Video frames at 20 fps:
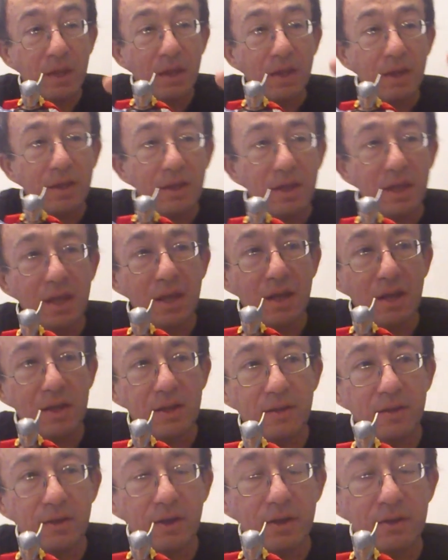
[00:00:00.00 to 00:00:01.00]
He
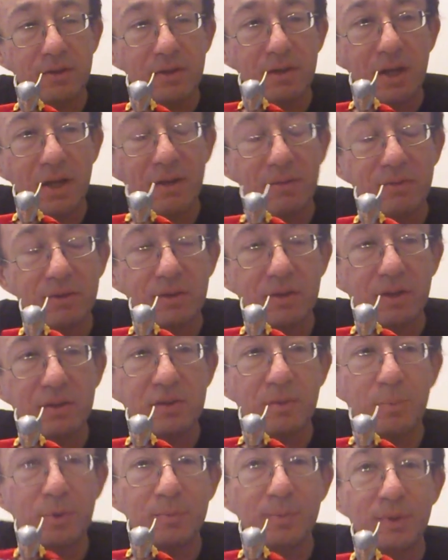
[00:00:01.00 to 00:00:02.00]
has achieved such a
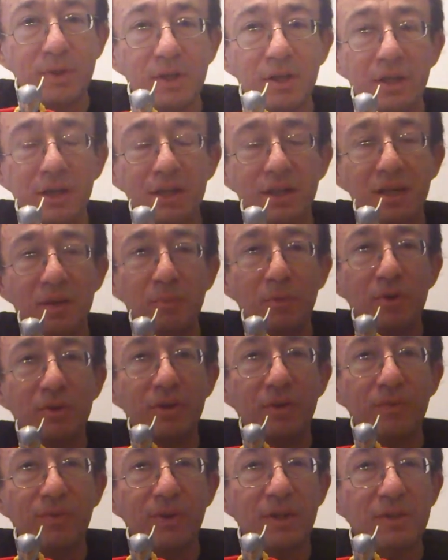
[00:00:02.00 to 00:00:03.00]
popularity among the
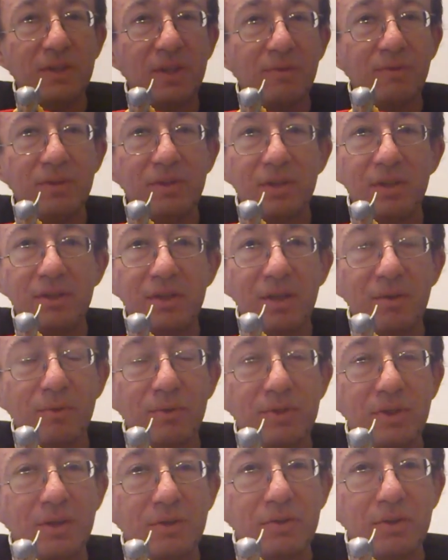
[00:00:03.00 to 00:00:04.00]
fans ever since he was
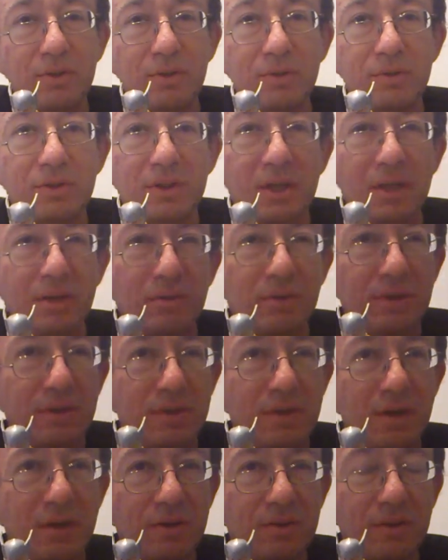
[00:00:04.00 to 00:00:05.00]
introduced countless
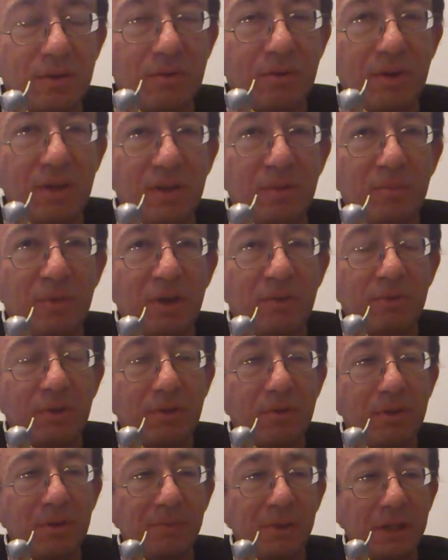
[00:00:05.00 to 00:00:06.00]
years ago in the Marvel
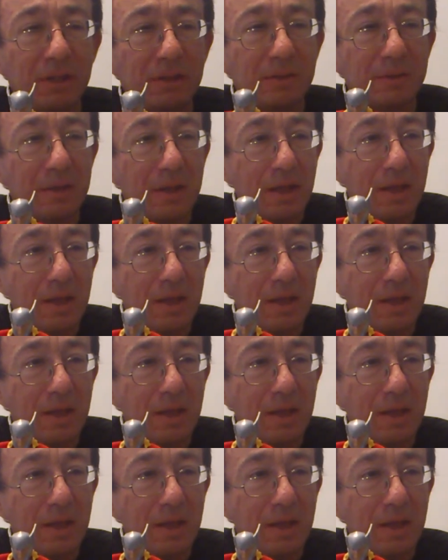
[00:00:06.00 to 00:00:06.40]
Comics,